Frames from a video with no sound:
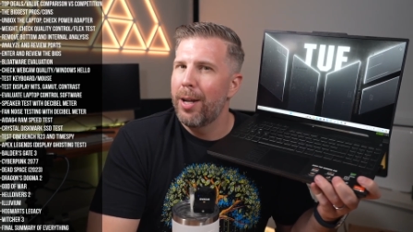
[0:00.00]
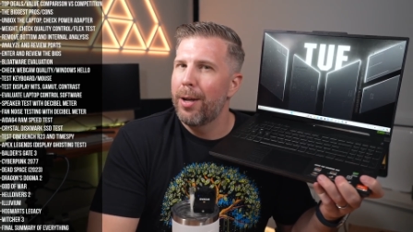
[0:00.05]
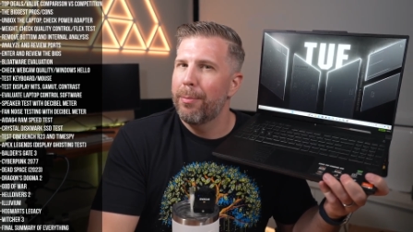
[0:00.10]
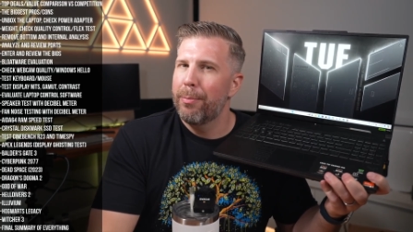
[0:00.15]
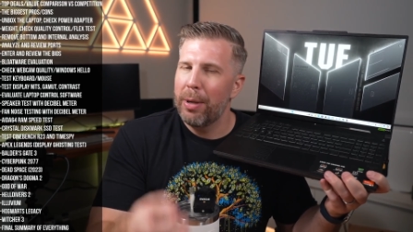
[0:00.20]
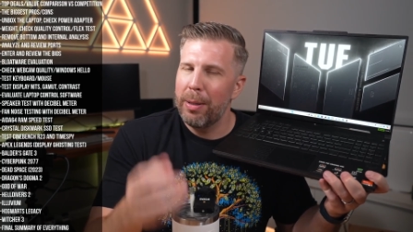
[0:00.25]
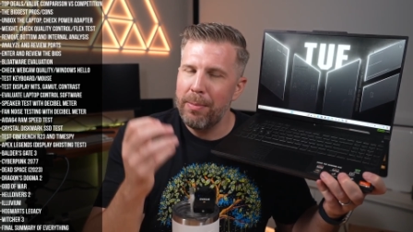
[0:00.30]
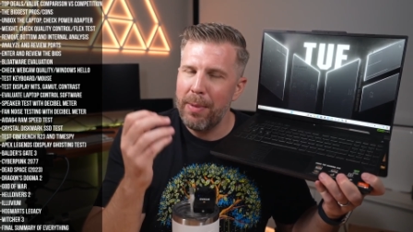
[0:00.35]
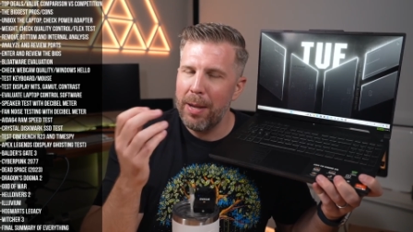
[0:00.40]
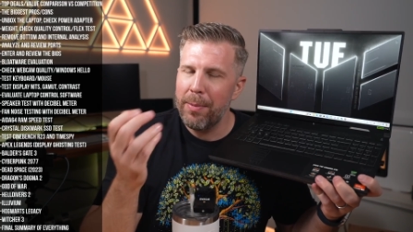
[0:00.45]

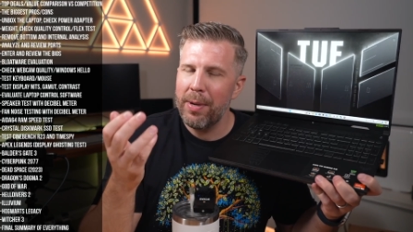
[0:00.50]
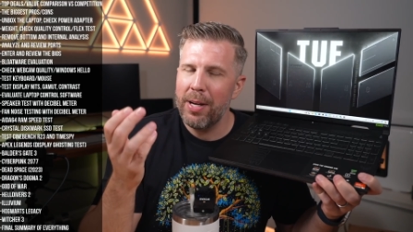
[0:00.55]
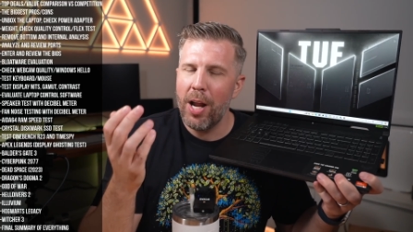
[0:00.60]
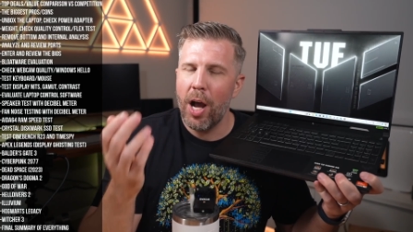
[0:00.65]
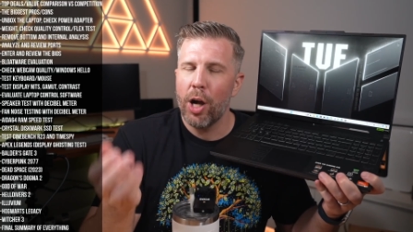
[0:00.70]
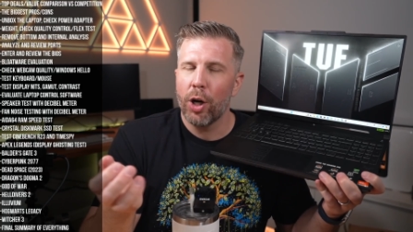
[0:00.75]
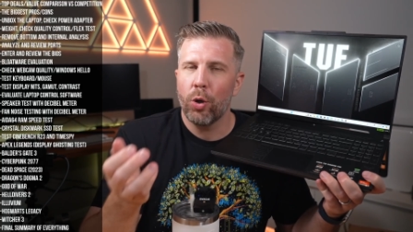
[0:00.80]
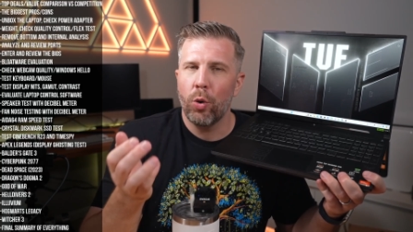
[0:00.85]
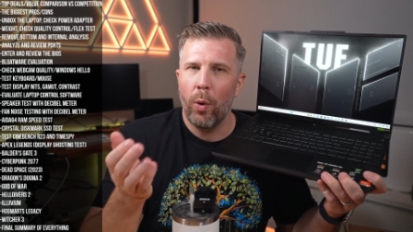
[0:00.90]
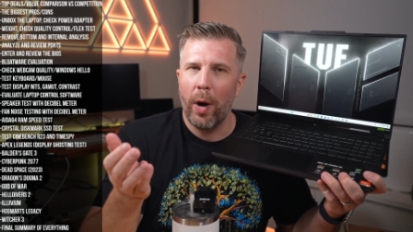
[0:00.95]
but maybe
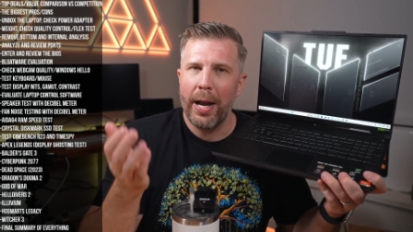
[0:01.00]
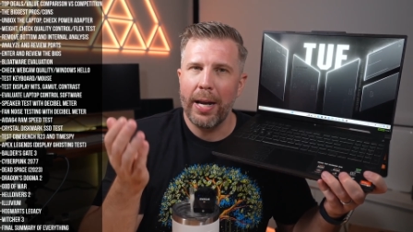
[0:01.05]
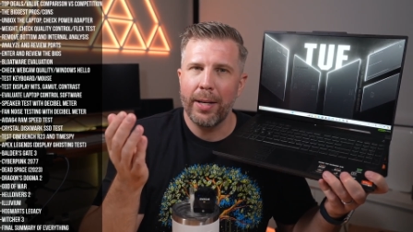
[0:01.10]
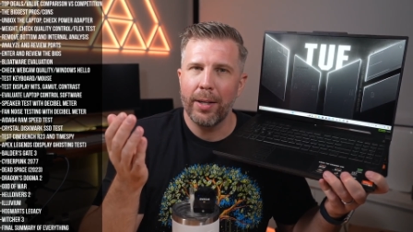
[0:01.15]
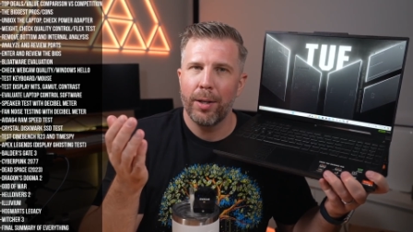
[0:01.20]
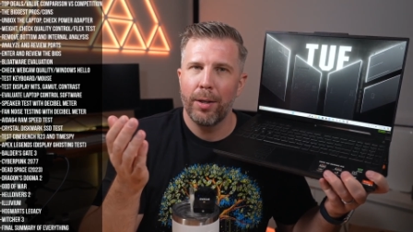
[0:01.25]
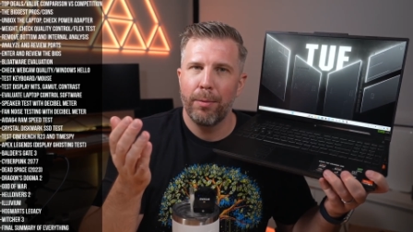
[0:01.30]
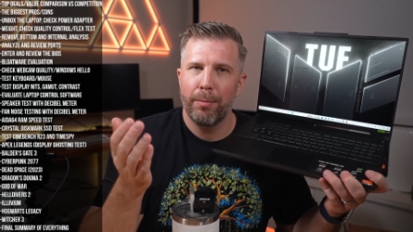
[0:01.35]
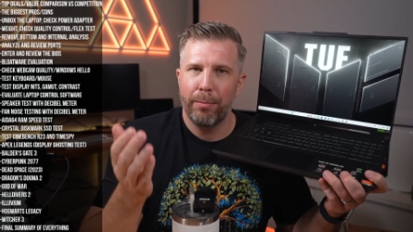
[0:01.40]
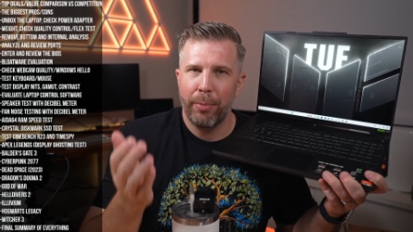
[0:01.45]
not quite
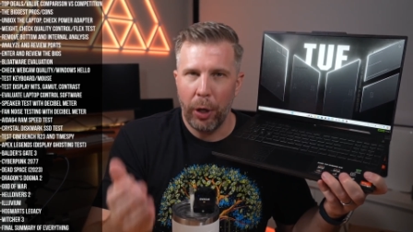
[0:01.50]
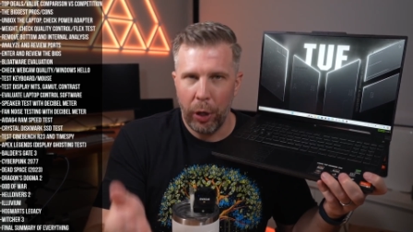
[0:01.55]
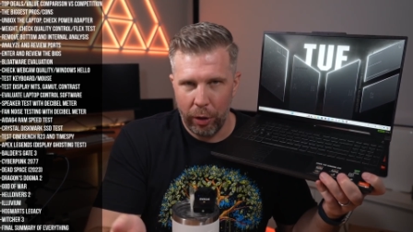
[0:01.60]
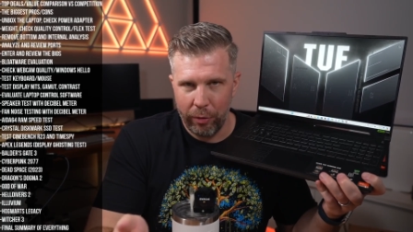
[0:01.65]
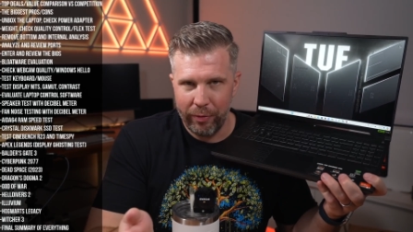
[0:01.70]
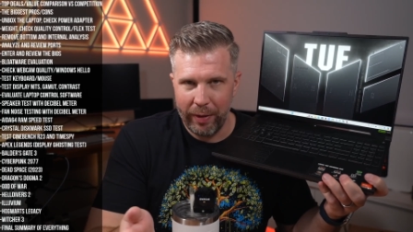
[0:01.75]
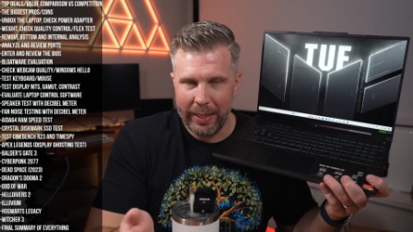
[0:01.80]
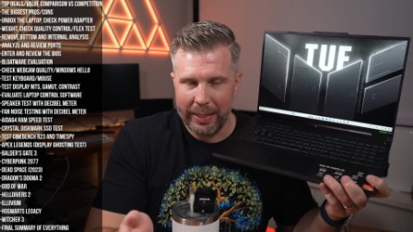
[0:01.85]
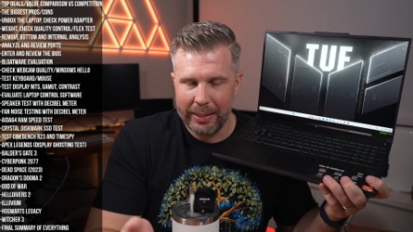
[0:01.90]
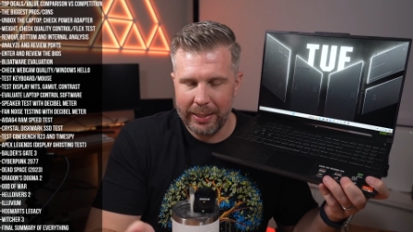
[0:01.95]

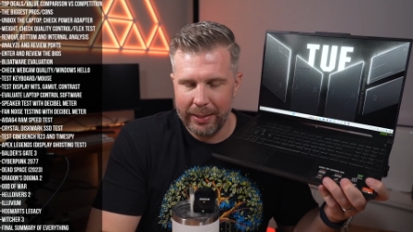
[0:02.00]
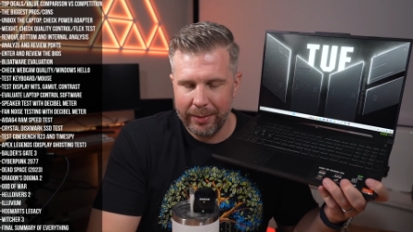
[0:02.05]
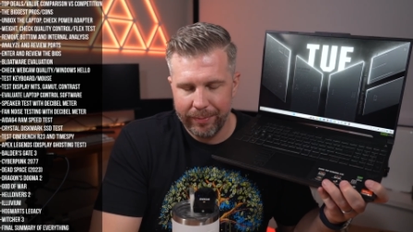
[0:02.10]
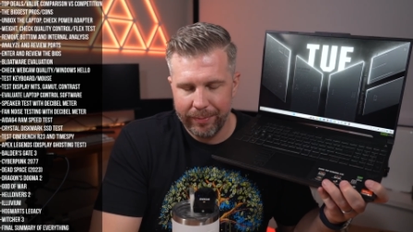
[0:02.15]
perfect